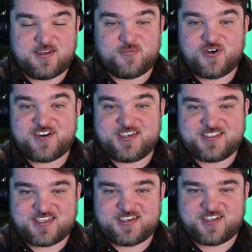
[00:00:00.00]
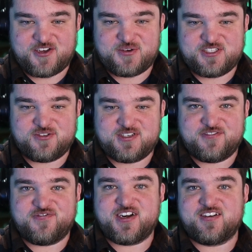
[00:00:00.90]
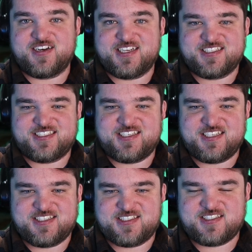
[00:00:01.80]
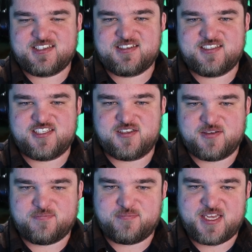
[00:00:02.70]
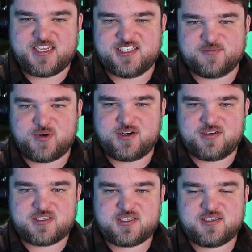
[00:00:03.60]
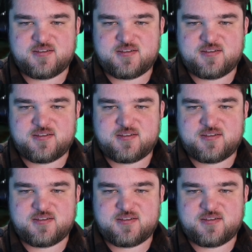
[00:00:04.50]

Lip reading: I'm worried he's gonna go into nefarious deeds to pay his part.